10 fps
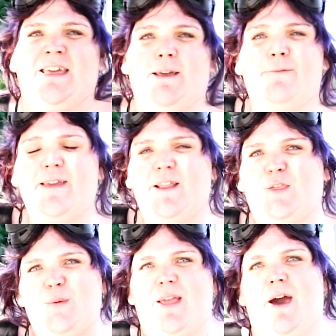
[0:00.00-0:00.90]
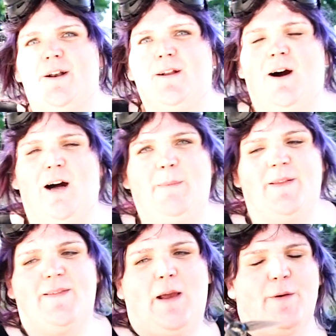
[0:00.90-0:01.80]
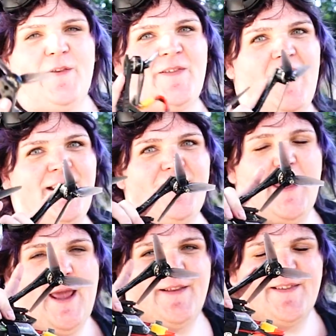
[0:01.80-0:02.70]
If we get 300 comments, I will send a